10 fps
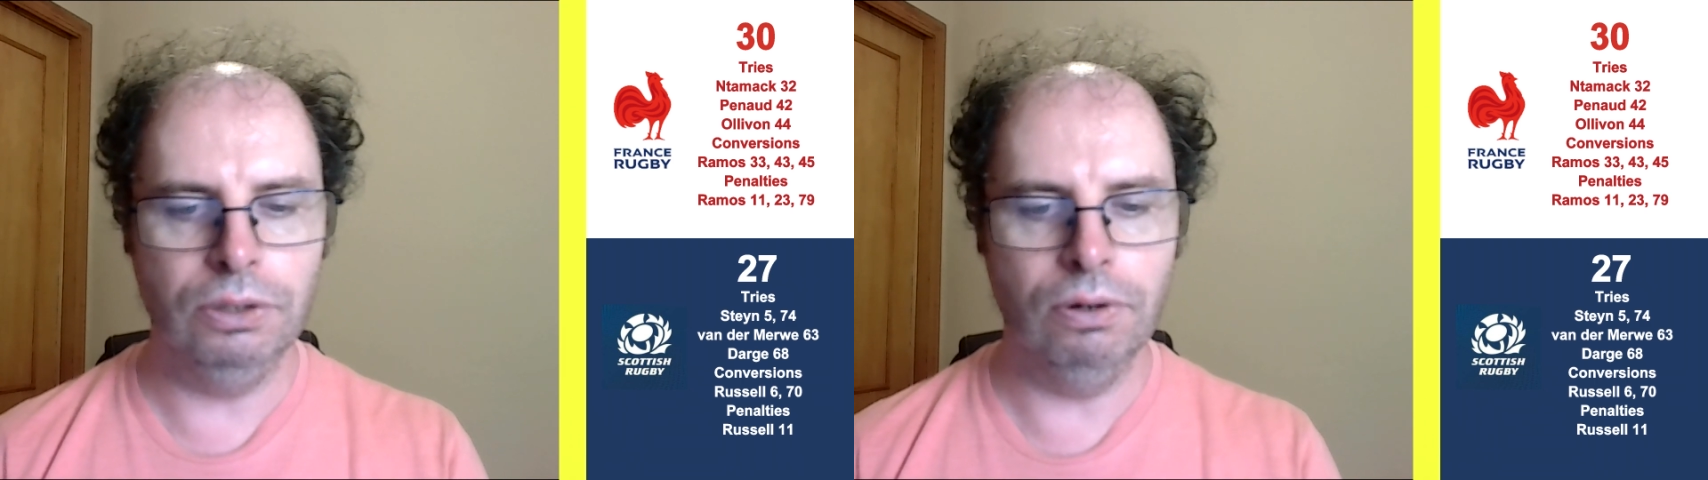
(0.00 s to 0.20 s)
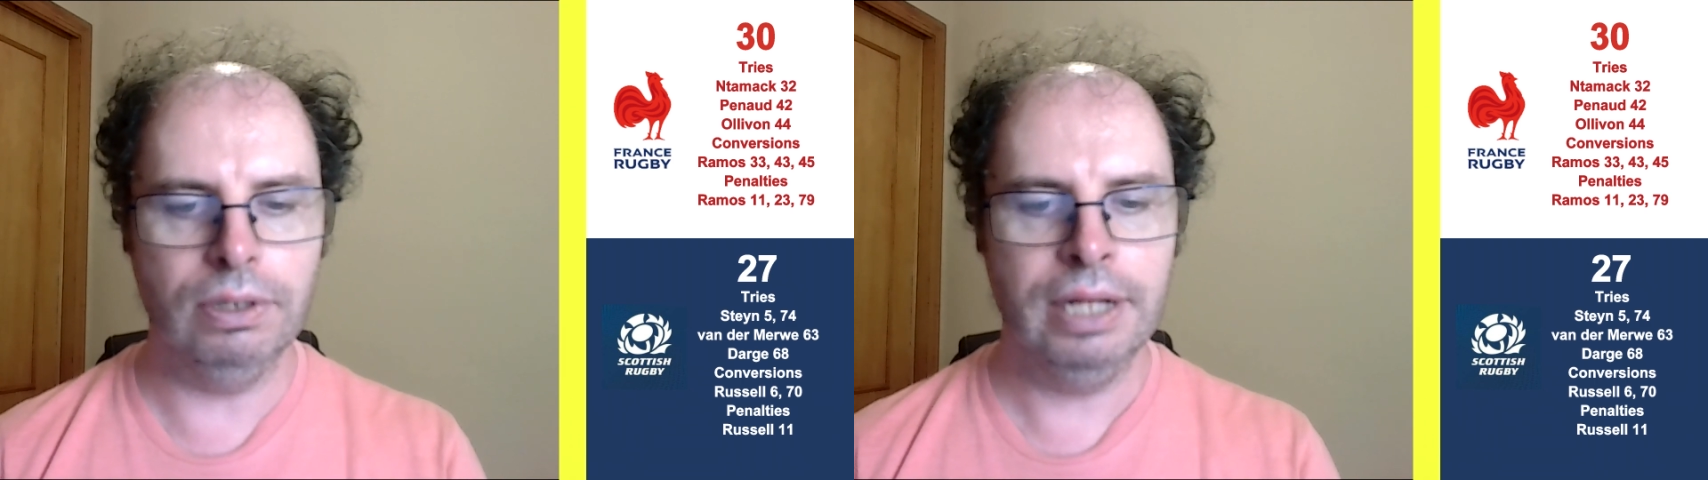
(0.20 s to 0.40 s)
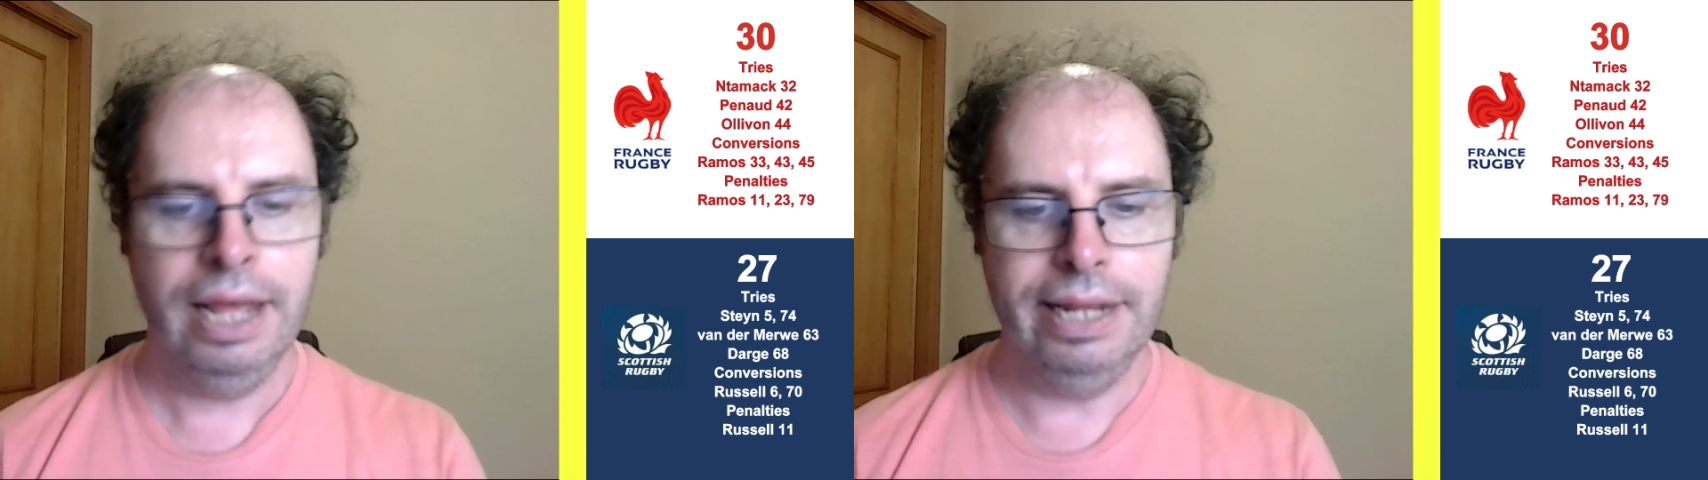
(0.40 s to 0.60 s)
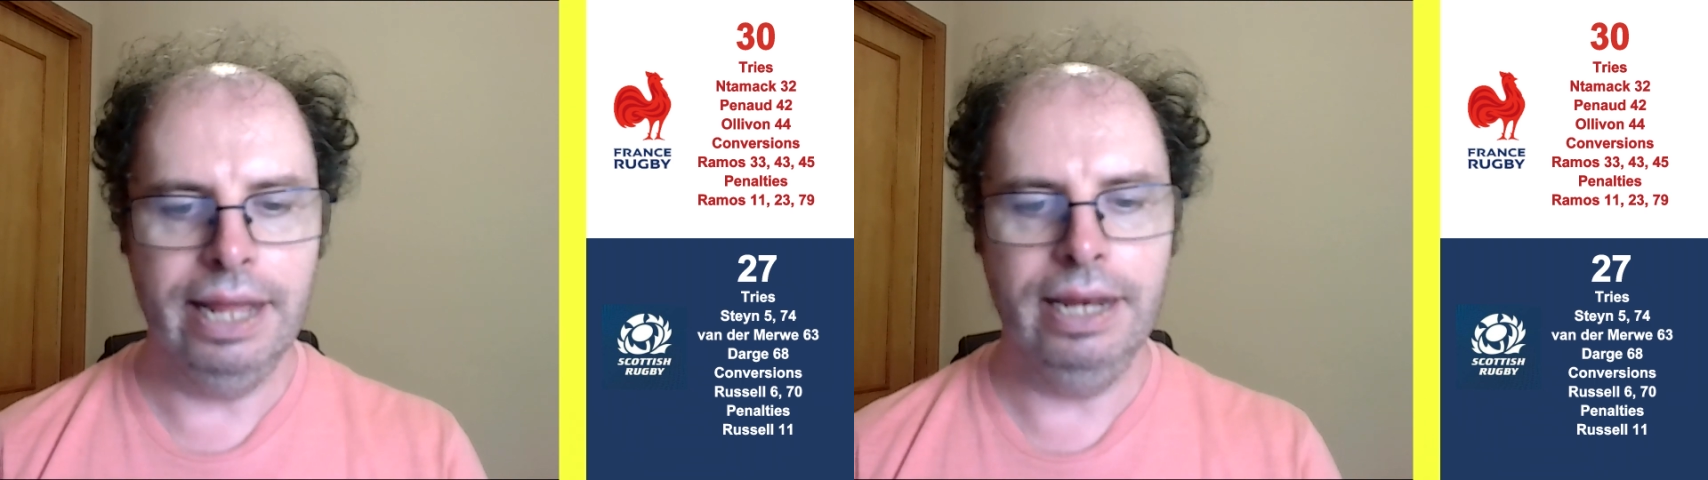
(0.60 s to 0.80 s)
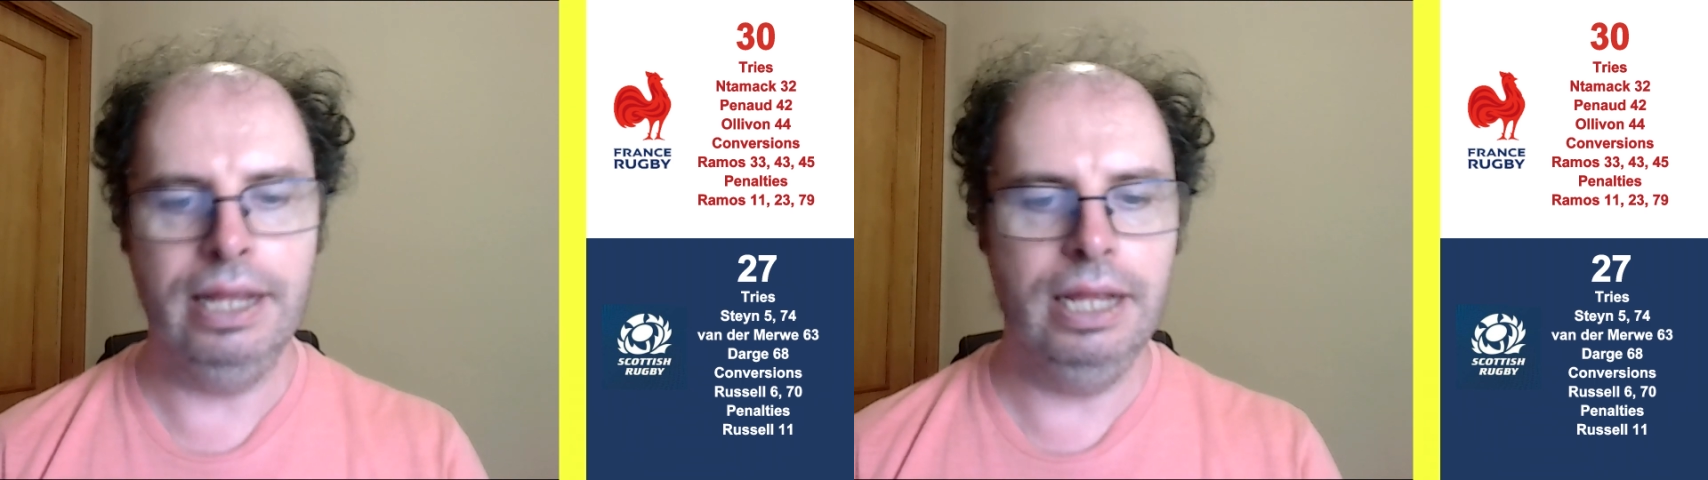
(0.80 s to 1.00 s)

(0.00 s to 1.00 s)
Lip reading: just short.